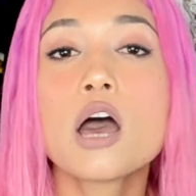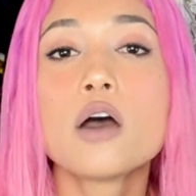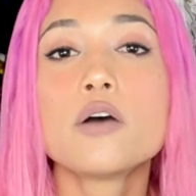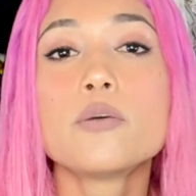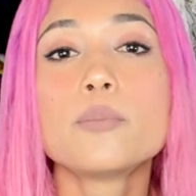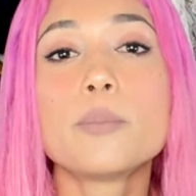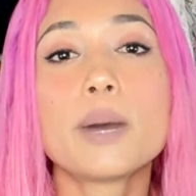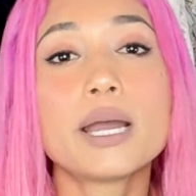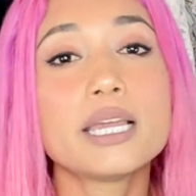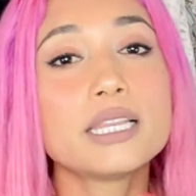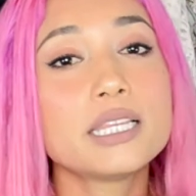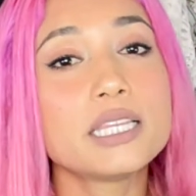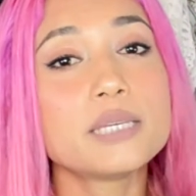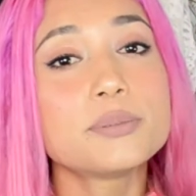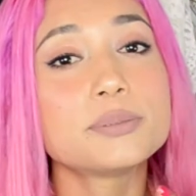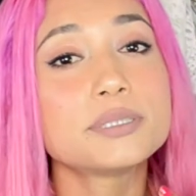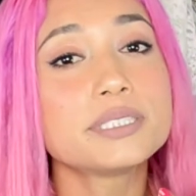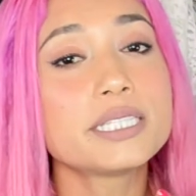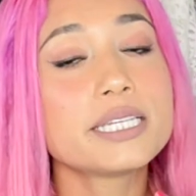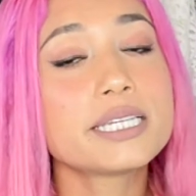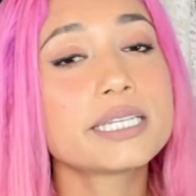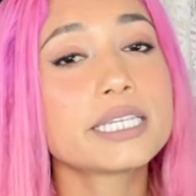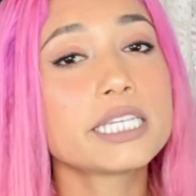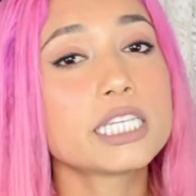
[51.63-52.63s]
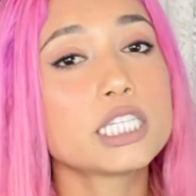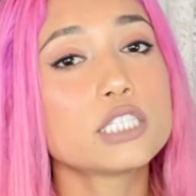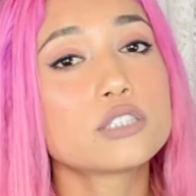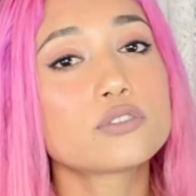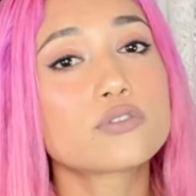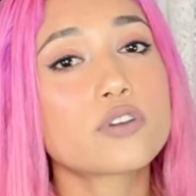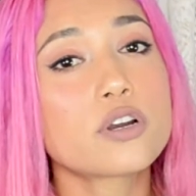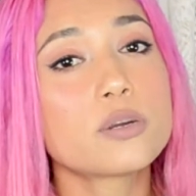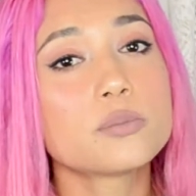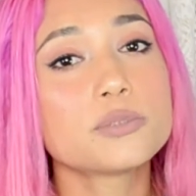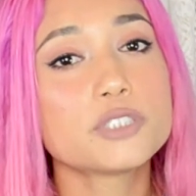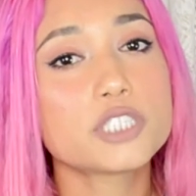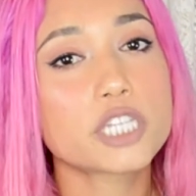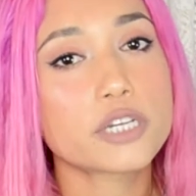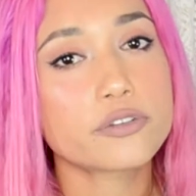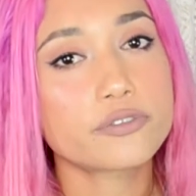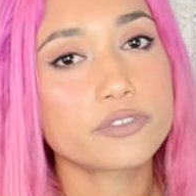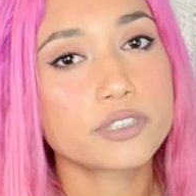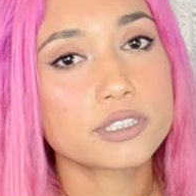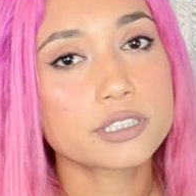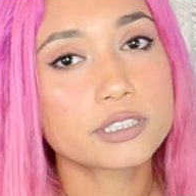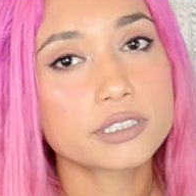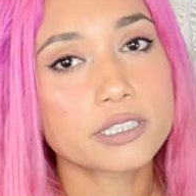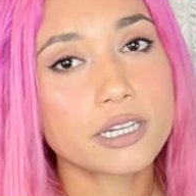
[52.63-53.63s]
My lipstick is from
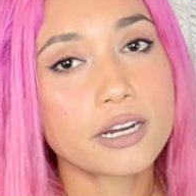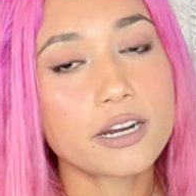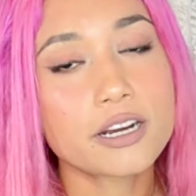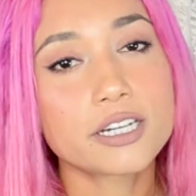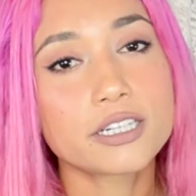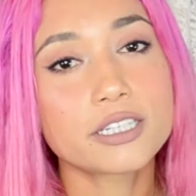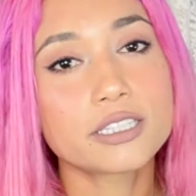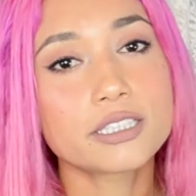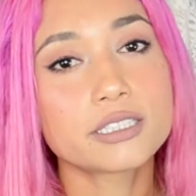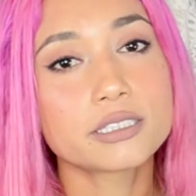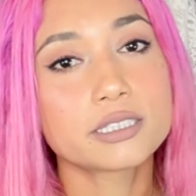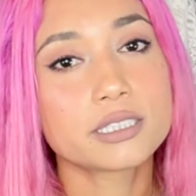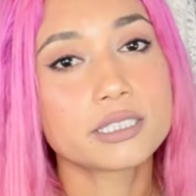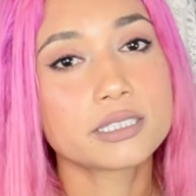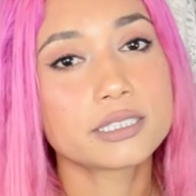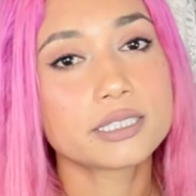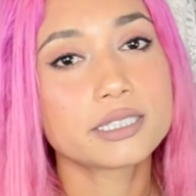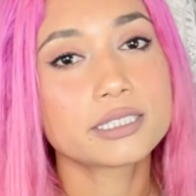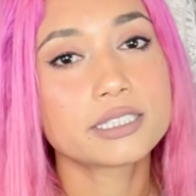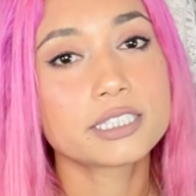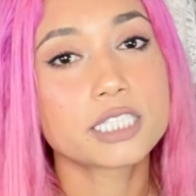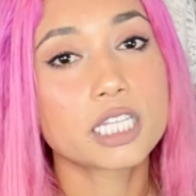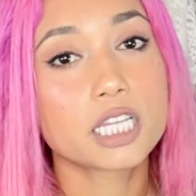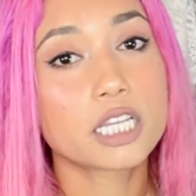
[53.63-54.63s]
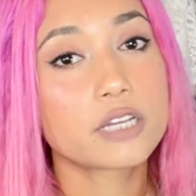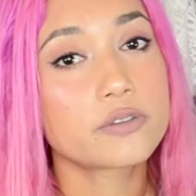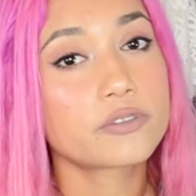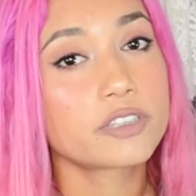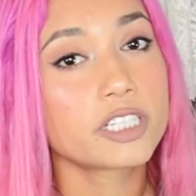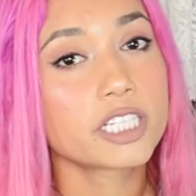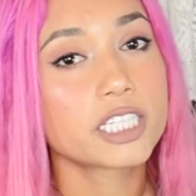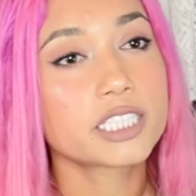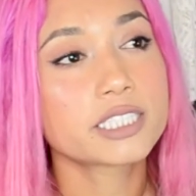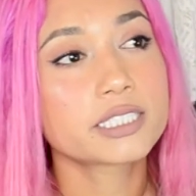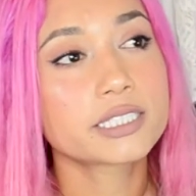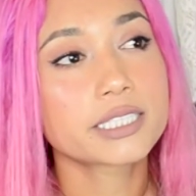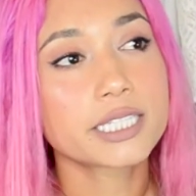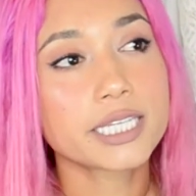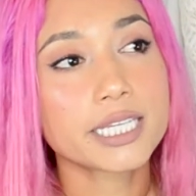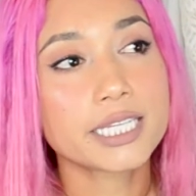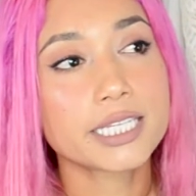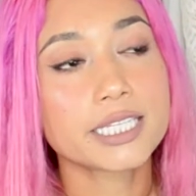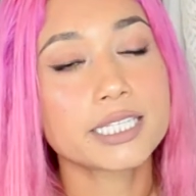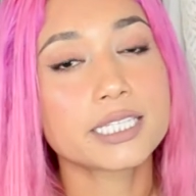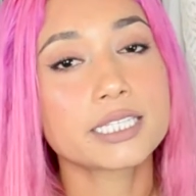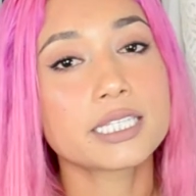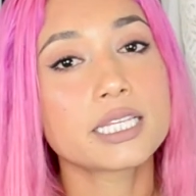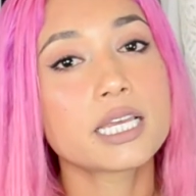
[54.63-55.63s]
Jeffree Star. This is Celebrity
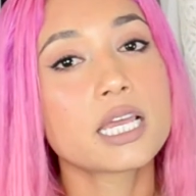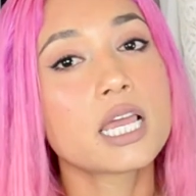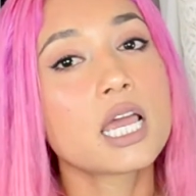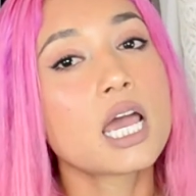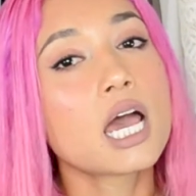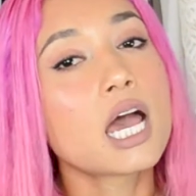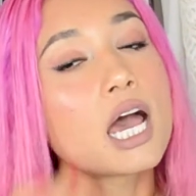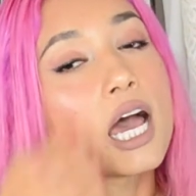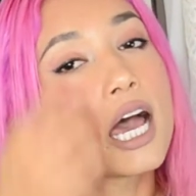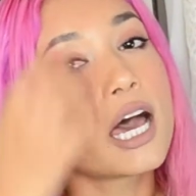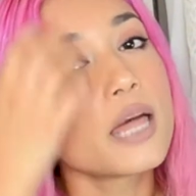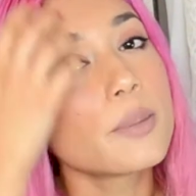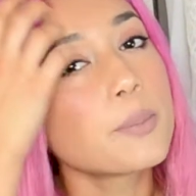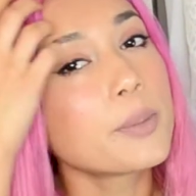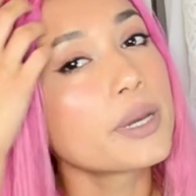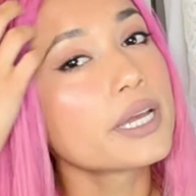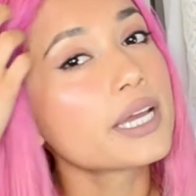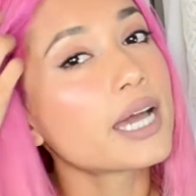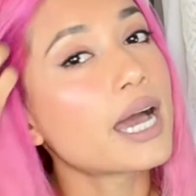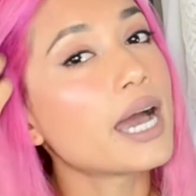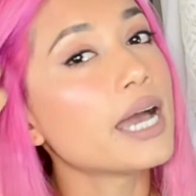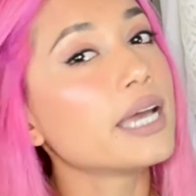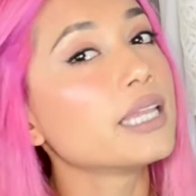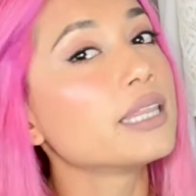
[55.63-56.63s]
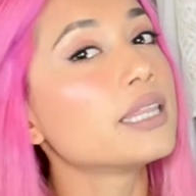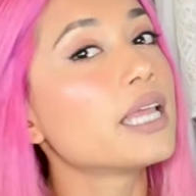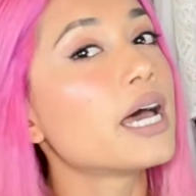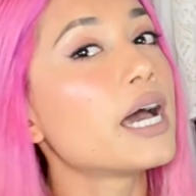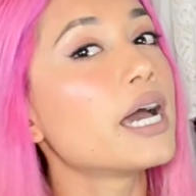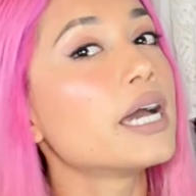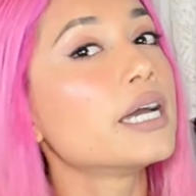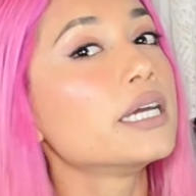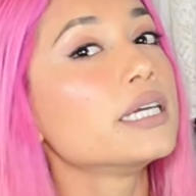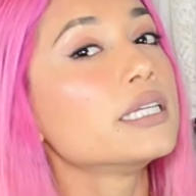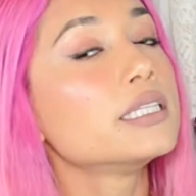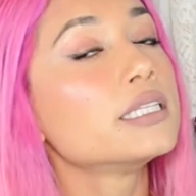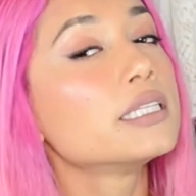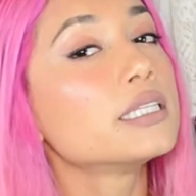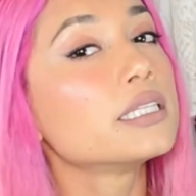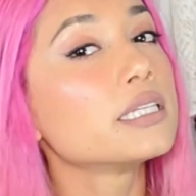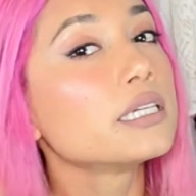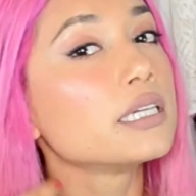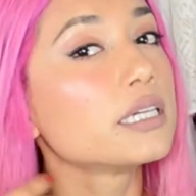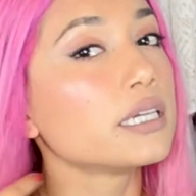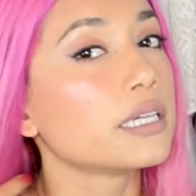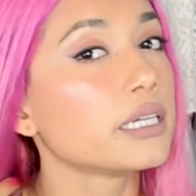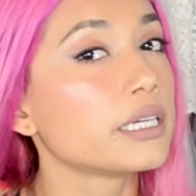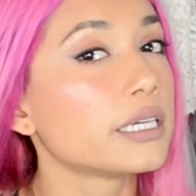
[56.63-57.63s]
Skin. And my highlight
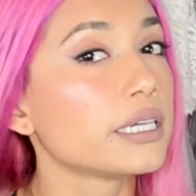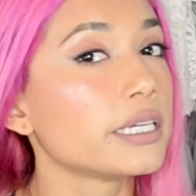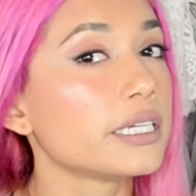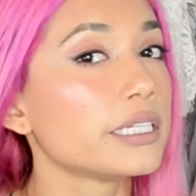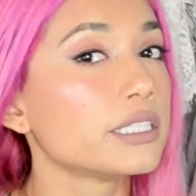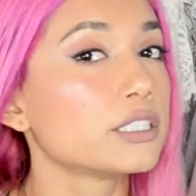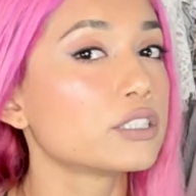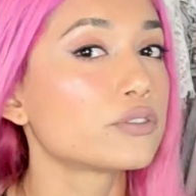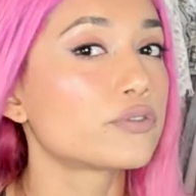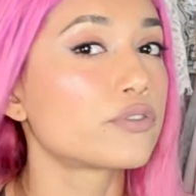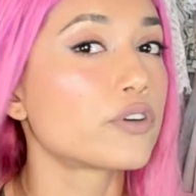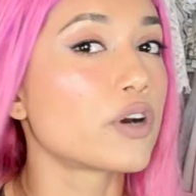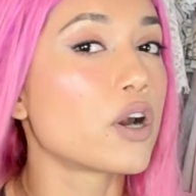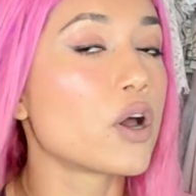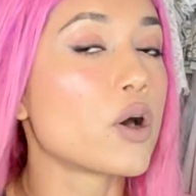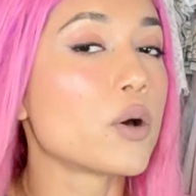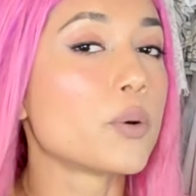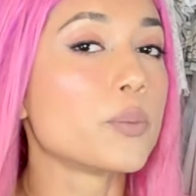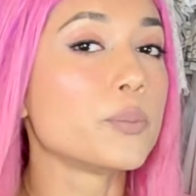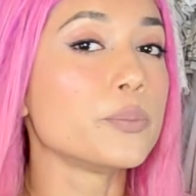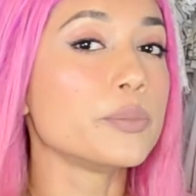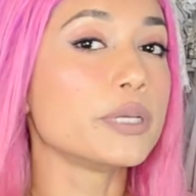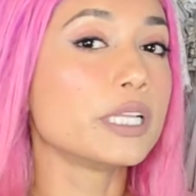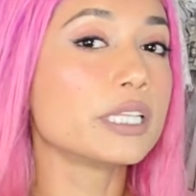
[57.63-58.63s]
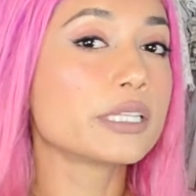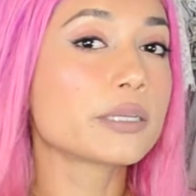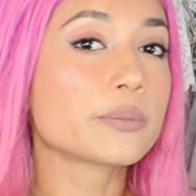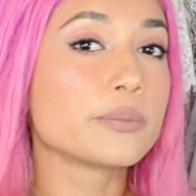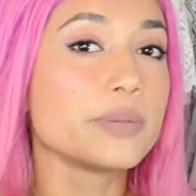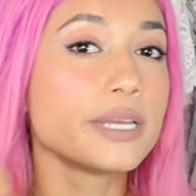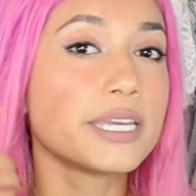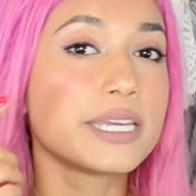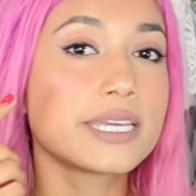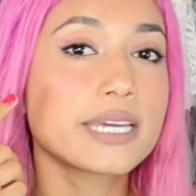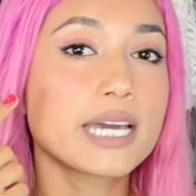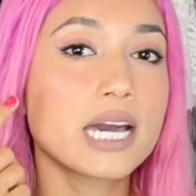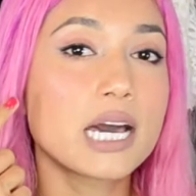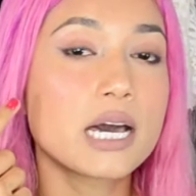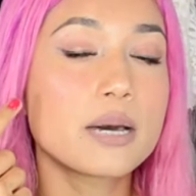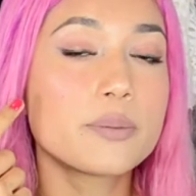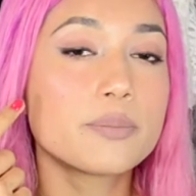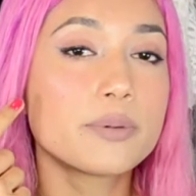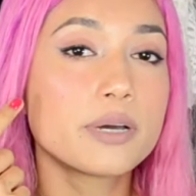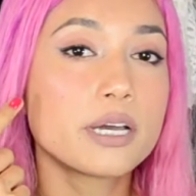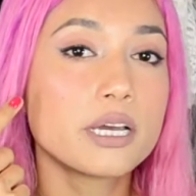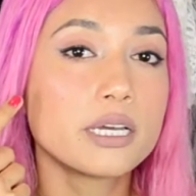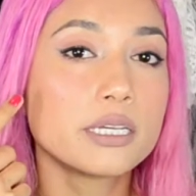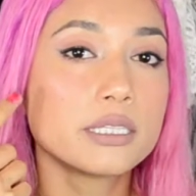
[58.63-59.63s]
is from Milk
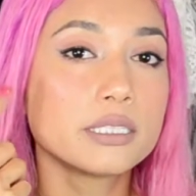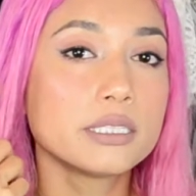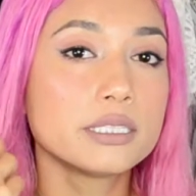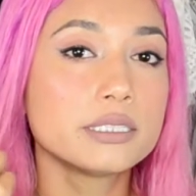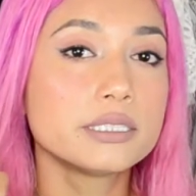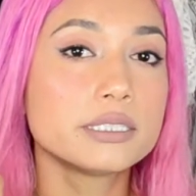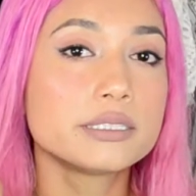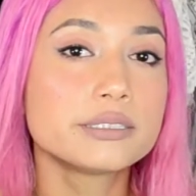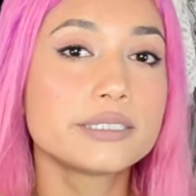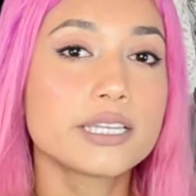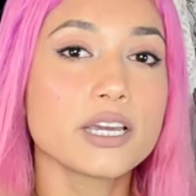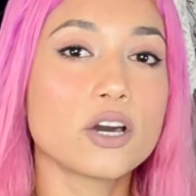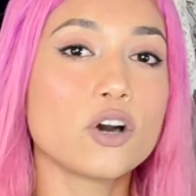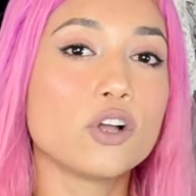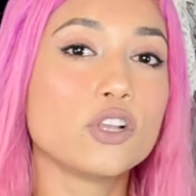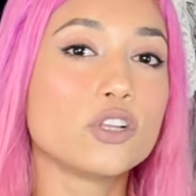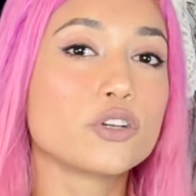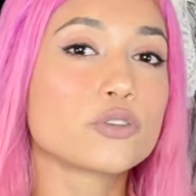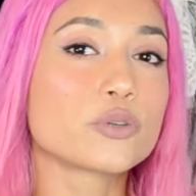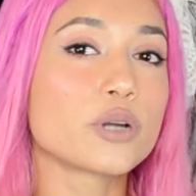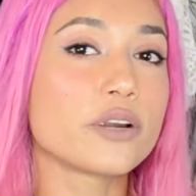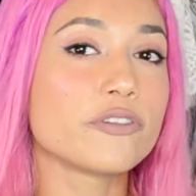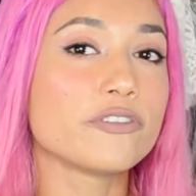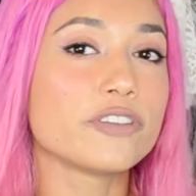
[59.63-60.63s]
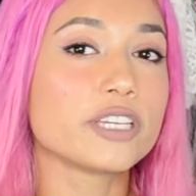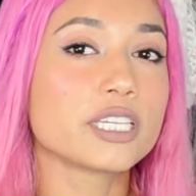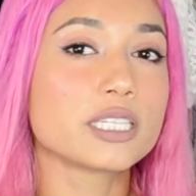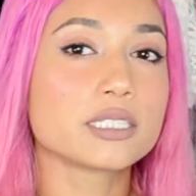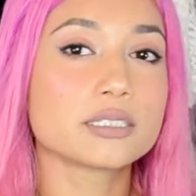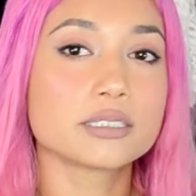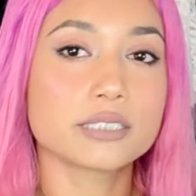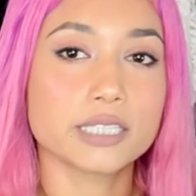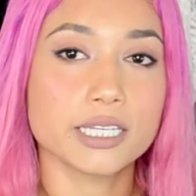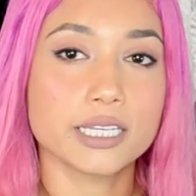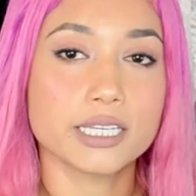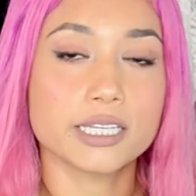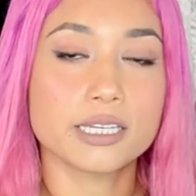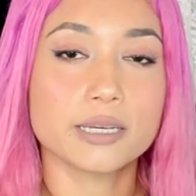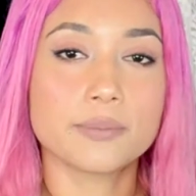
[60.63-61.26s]
Makeup. This is the holographic stick.